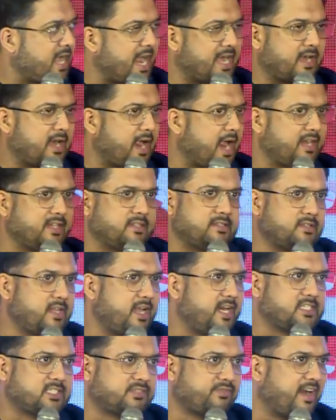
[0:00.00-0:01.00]
and
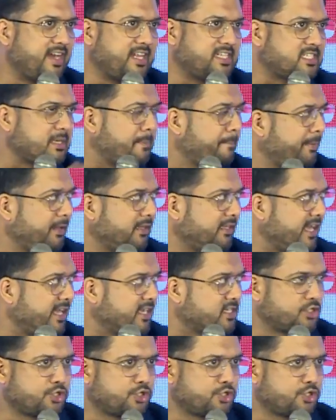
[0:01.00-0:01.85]
it's very simple things.